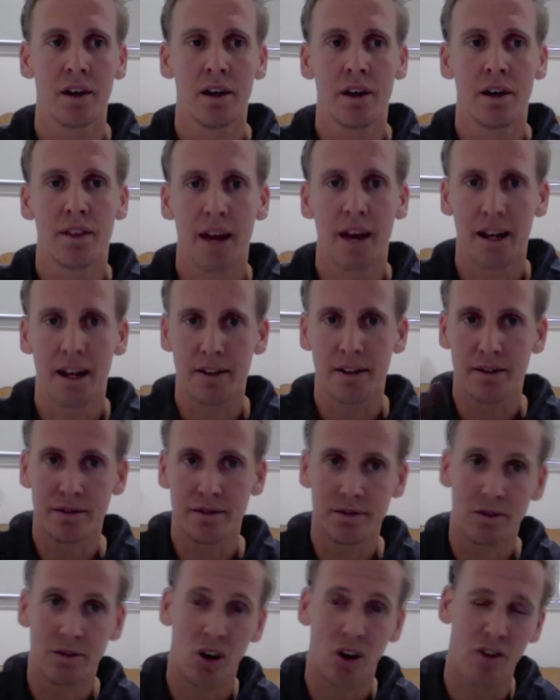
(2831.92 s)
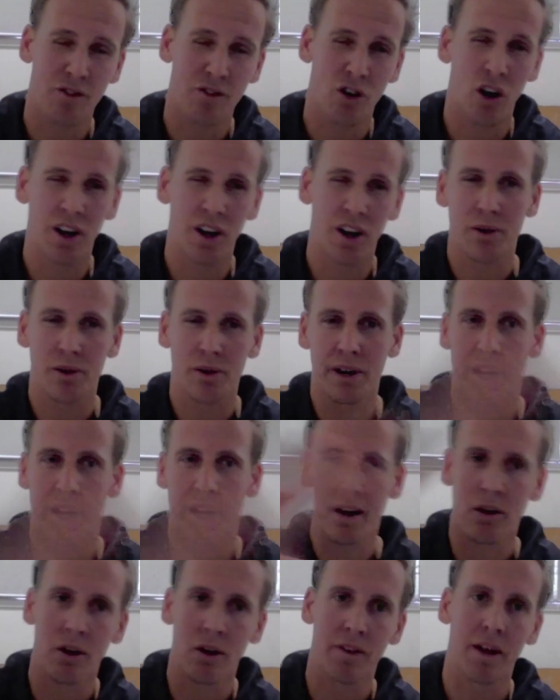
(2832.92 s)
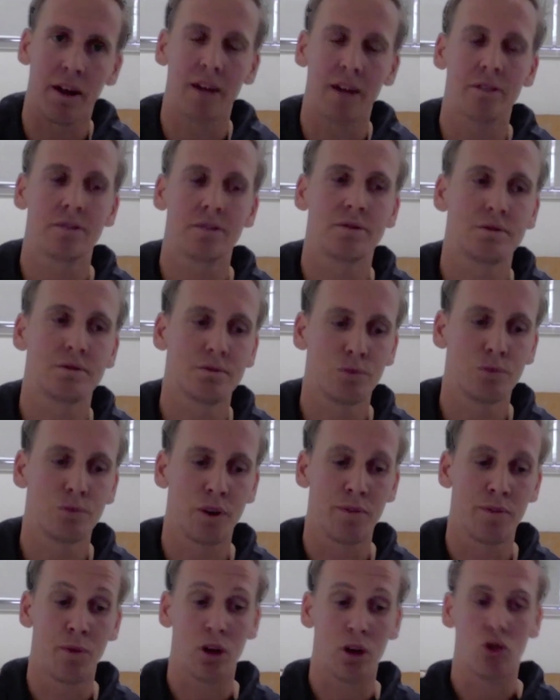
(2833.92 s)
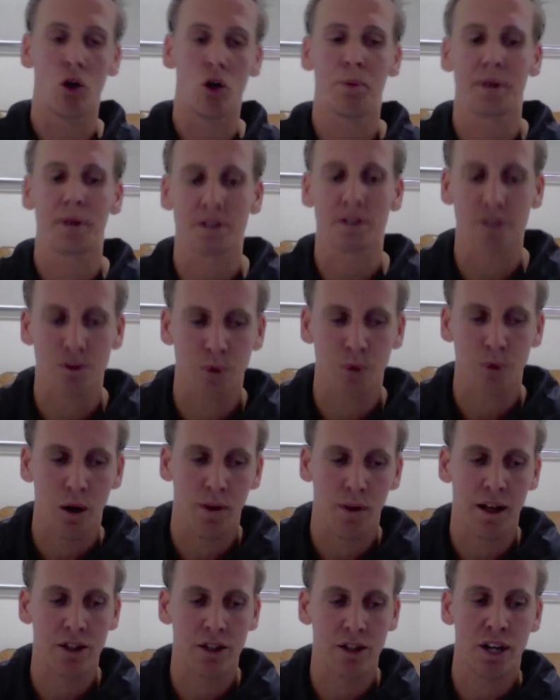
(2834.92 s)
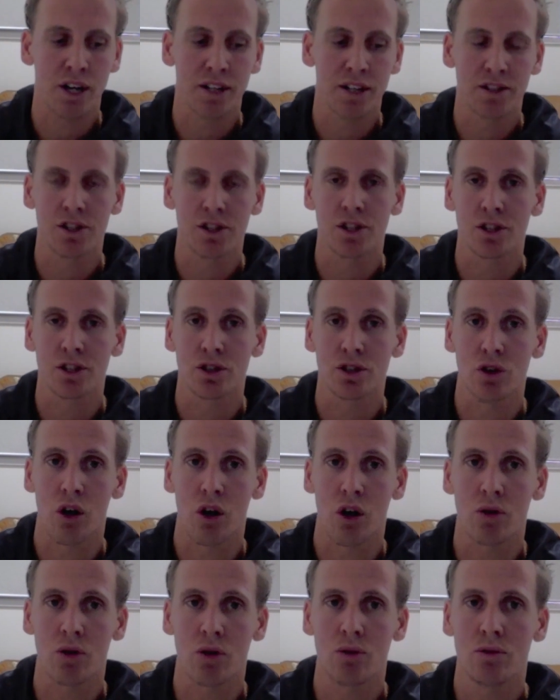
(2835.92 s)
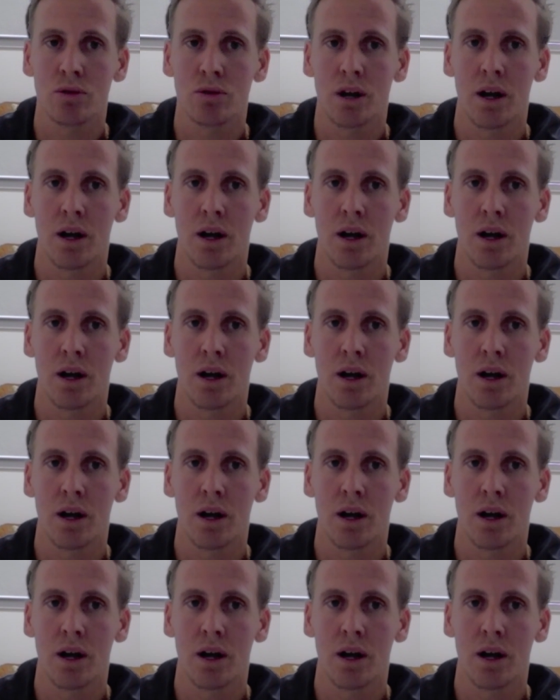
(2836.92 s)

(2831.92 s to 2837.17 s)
that I've kind of created like that with my topics as well, that transition cycle